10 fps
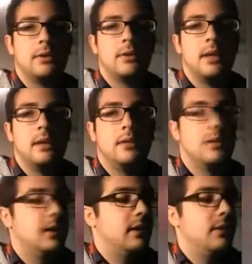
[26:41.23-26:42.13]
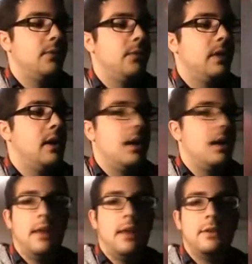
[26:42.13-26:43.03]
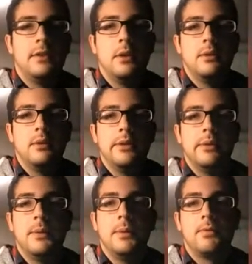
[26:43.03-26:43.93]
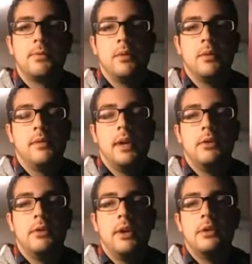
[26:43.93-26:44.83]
that's the go-to. So we've got a Treasure